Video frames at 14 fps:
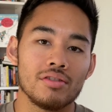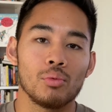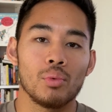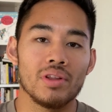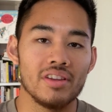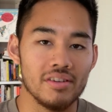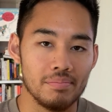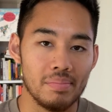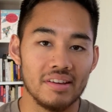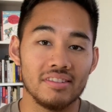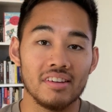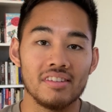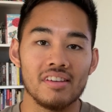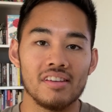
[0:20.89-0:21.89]
with his
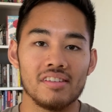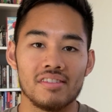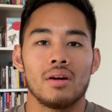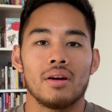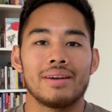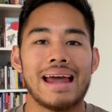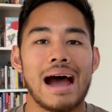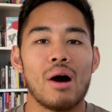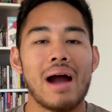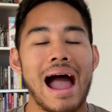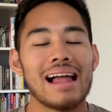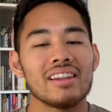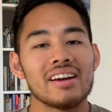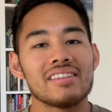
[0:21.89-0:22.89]
businesses. Now,
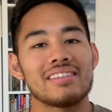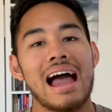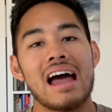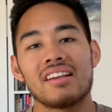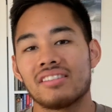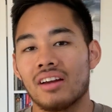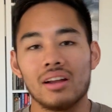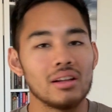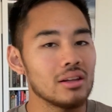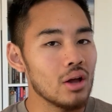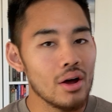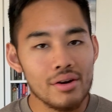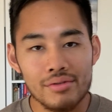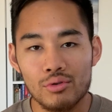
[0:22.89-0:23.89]
Alex has a
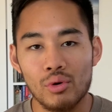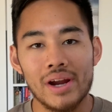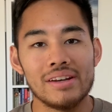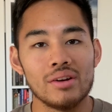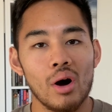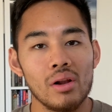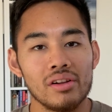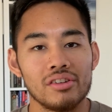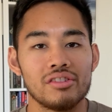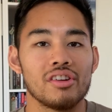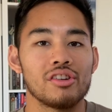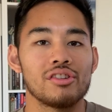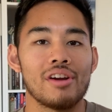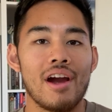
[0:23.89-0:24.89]
lot of great knowledge
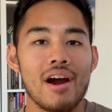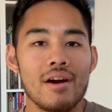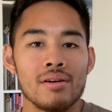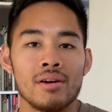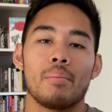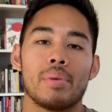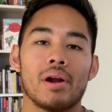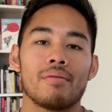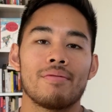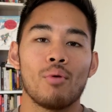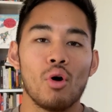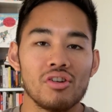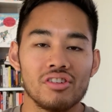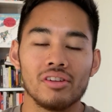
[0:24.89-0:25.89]
to share, but
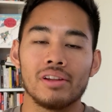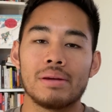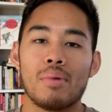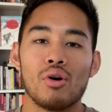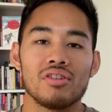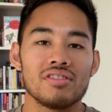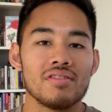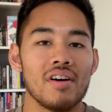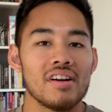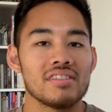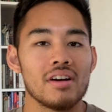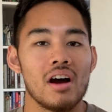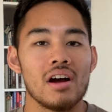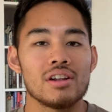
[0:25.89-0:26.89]
unfortunately, most of
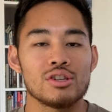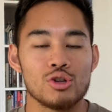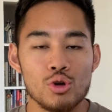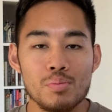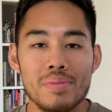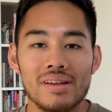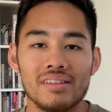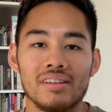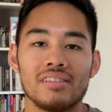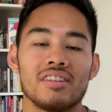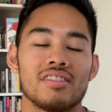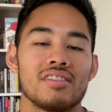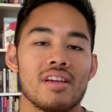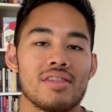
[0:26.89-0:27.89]
us are too busy
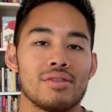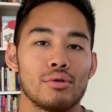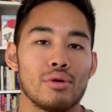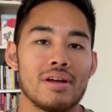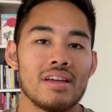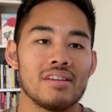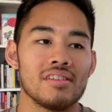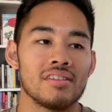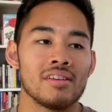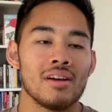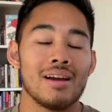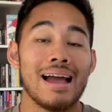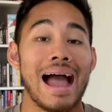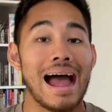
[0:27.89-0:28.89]
to sit through his,
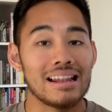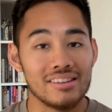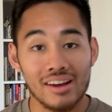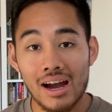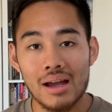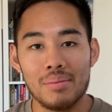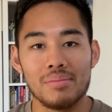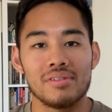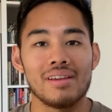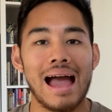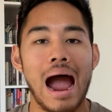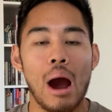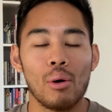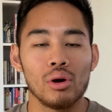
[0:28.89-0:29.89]
at times,
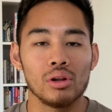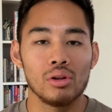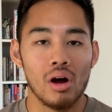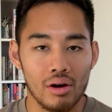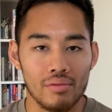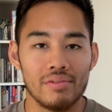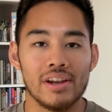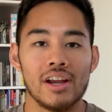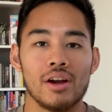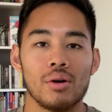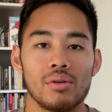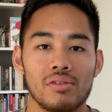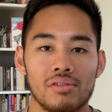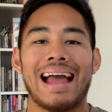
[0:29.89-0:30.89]
hour-long
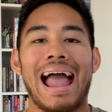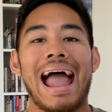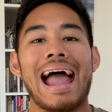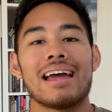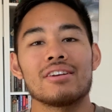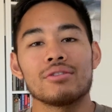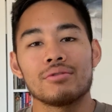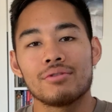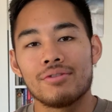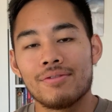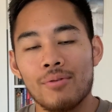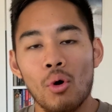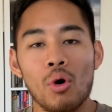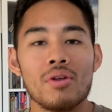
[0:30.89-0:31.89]
videos. And
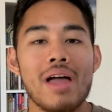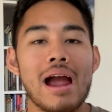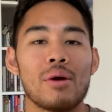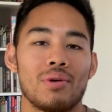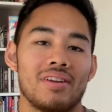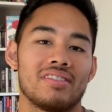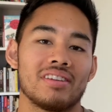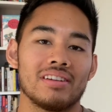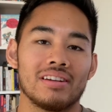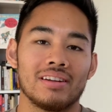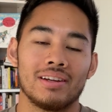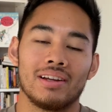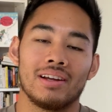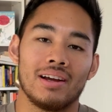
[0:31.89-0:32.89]
for that reason,
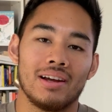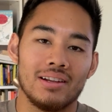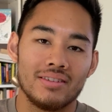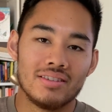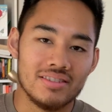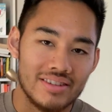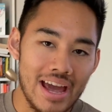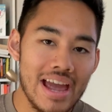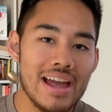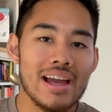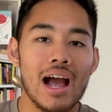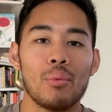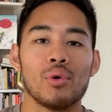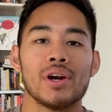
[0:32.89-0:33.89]

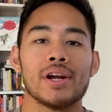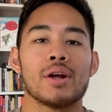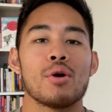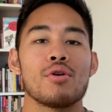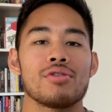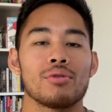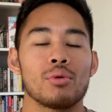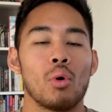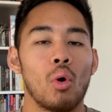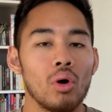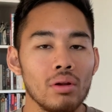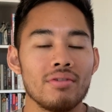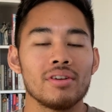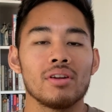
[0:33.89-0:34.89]
today I want to go through
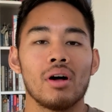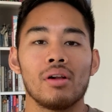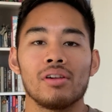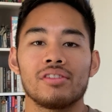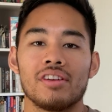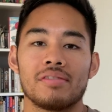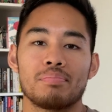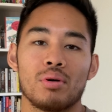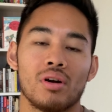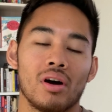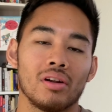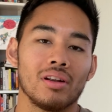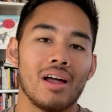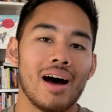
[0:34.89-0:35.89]
all of the knowledge he's put
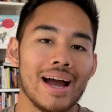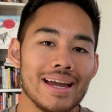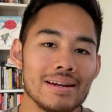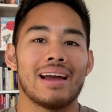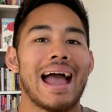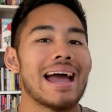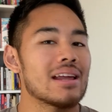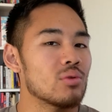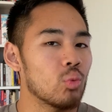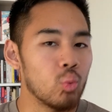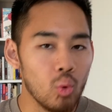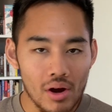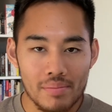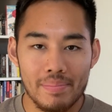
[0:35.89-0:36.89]
online, and
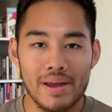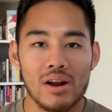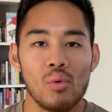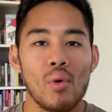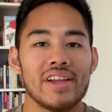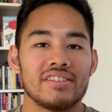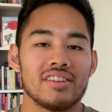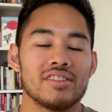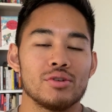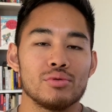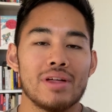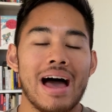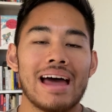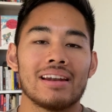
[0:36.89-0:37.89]
what better way to do
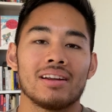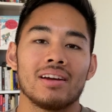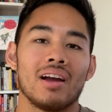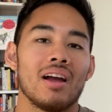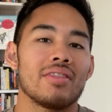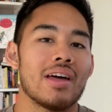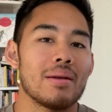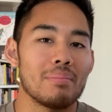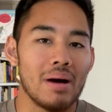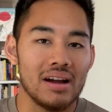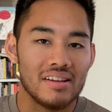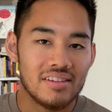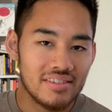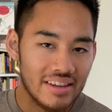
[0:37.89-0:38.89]
that than
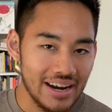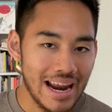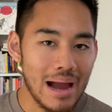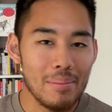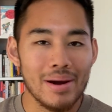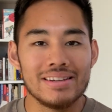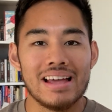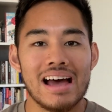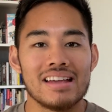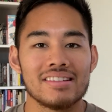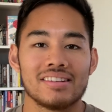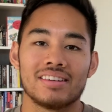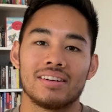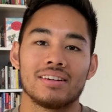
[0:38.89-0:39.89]
by sitting at my
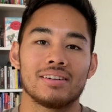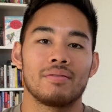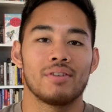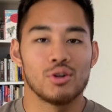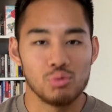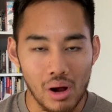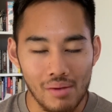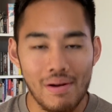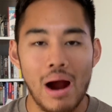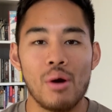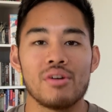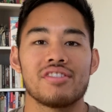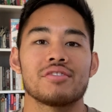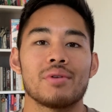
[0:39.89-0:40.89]
desk for 12
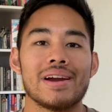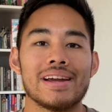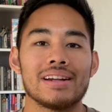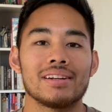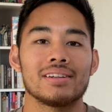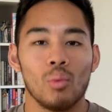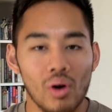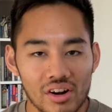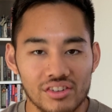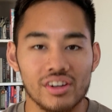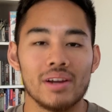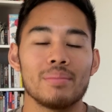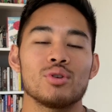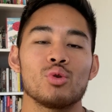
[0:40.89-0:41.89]
hours straight,
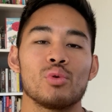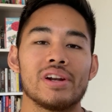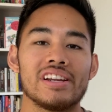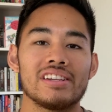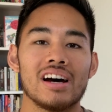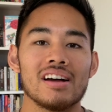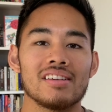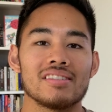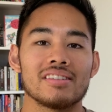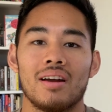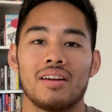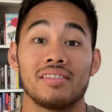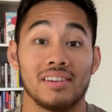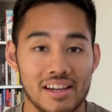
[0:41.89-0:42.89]
watching him do what he does.
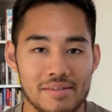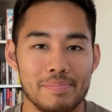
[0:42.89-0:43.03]
So let's